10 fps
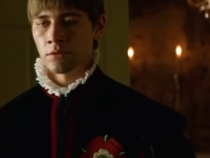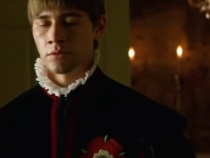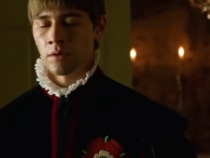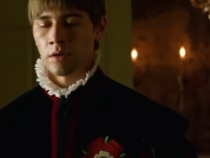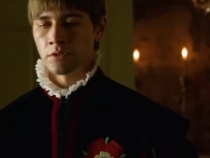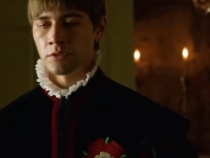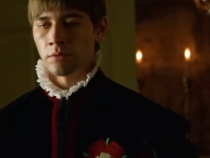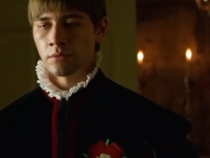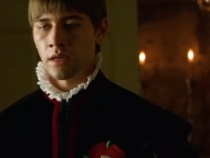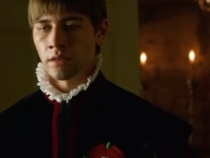You know I would
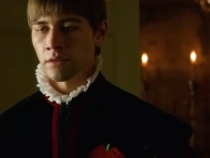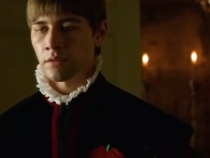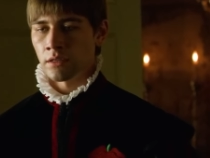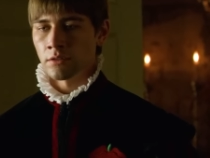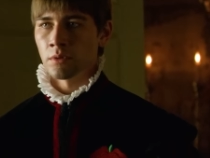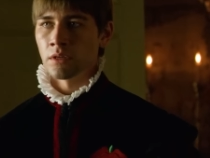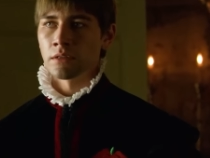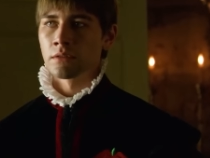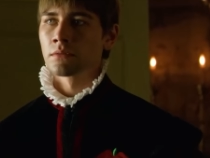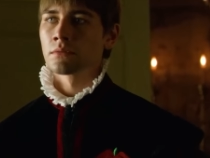do anything in the
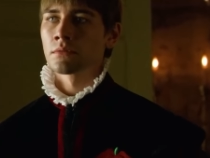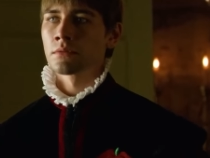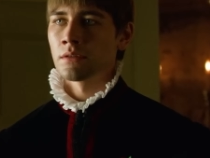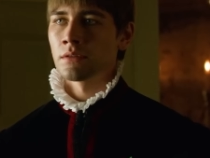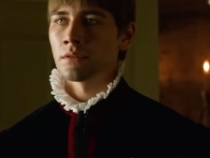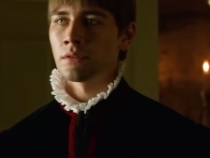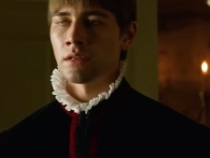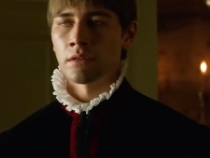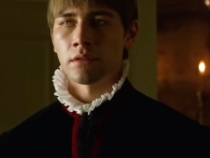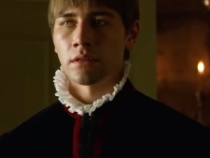world.
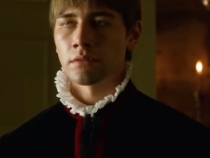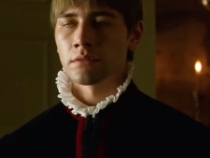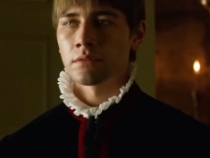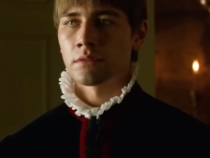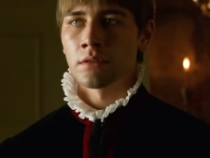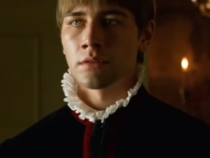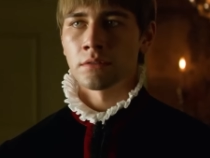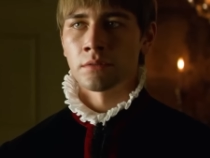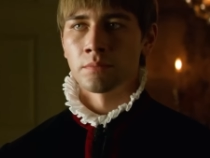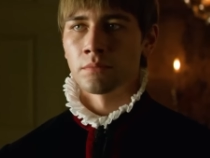Anything.
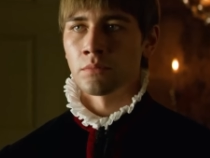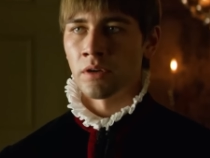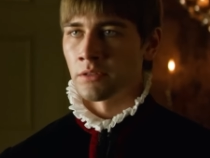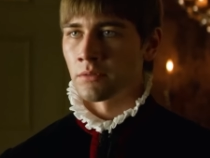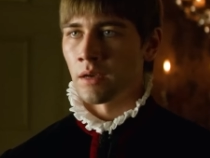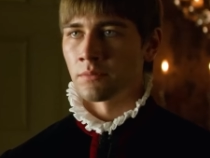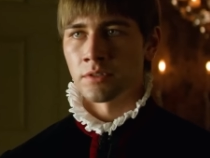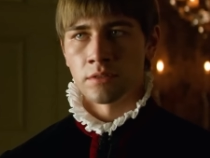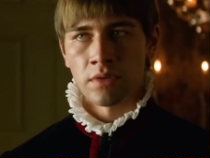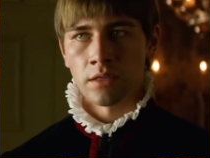To bring you
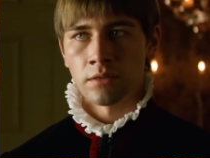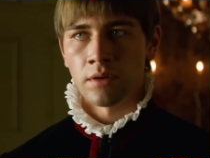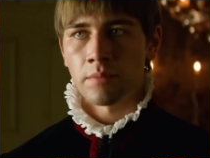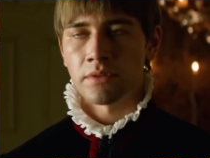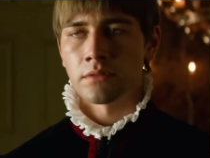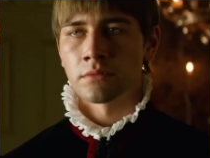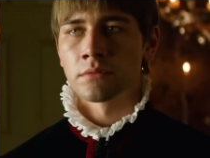comfort and make you happy.